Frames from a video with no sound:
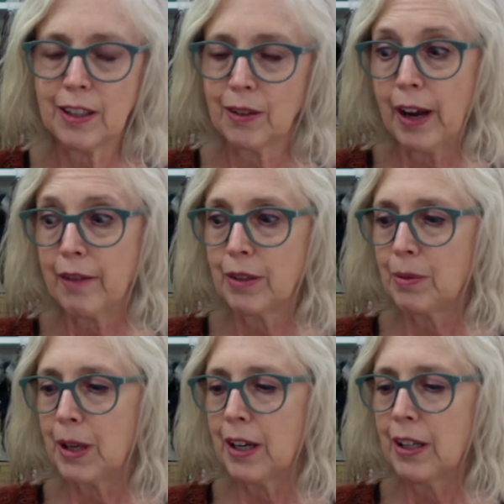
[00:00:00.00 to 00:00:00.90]

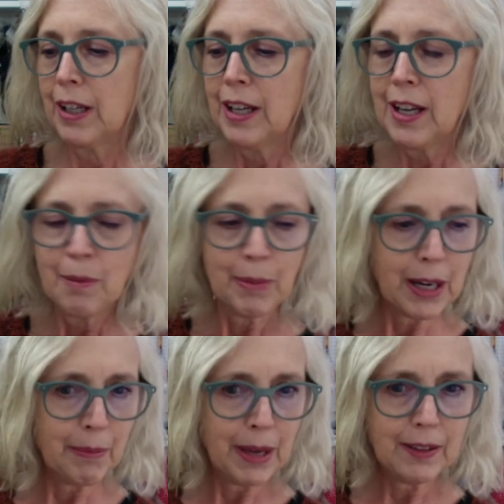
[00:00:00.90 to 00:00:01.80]
everywhere. But I
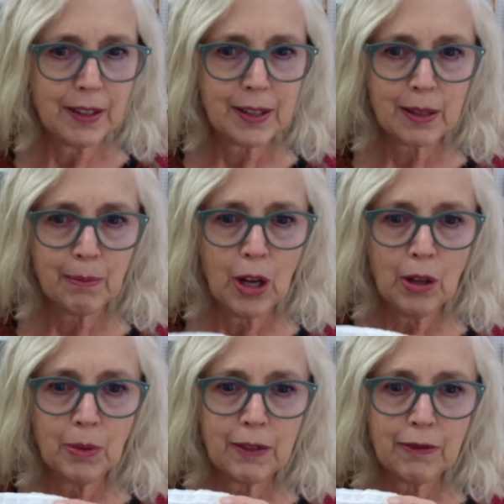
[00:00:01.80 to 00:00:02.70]
made this small
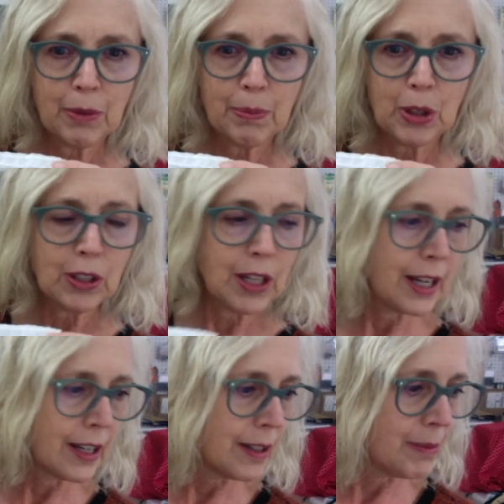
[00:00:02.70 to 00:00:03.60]
one for bulk
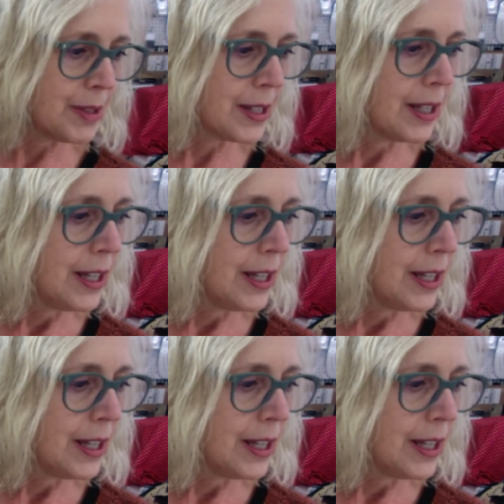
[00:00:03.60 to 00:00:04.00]
items,